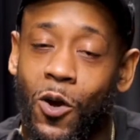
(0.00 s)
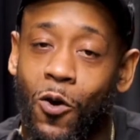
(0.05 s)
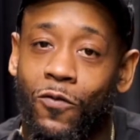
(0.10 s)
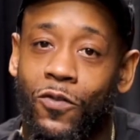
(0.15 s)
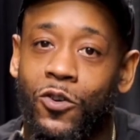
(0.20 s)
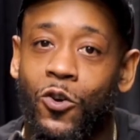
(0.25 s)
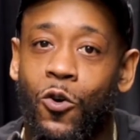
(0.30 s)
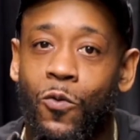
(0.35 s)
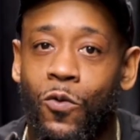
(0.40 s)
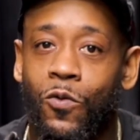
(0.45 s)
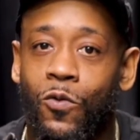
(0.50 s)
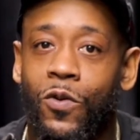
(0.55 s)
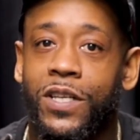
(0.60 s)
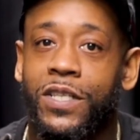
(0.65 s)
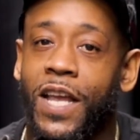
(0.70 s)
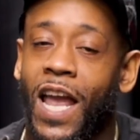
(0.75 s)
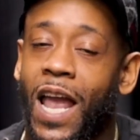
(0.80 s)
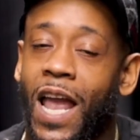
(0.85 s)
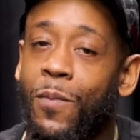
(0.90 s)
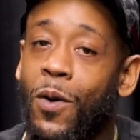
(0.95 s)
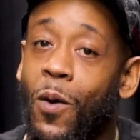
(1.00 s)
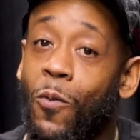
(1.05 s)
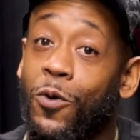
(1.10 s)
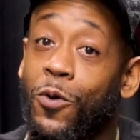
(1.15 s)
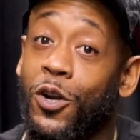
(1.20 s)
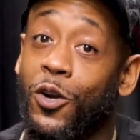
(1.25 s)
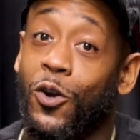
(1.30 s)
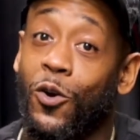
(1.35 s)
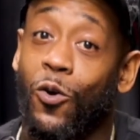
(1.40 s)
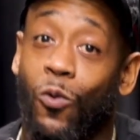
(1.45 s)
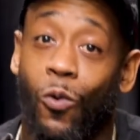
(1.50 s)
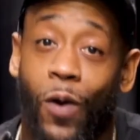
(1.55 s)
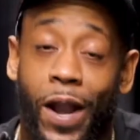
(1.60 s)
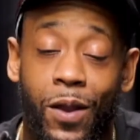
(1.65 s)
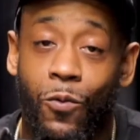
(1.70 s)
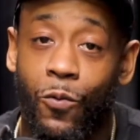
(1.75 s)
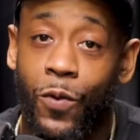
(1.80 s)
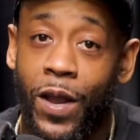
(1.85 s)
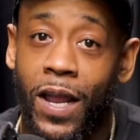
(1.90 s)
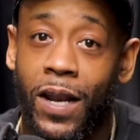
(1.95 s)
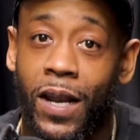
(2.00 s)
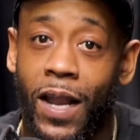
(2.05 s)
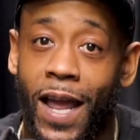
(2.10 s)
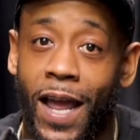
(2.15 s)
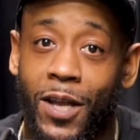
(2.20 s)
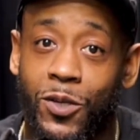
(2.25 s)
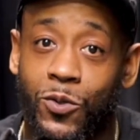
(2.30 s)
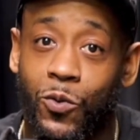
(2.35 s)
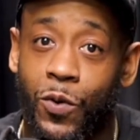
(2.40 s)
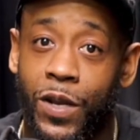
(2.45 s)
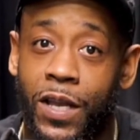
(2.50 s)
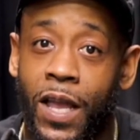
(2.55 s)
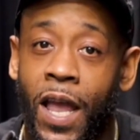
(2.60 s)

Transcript: Cooper Rush came up with a great win last week.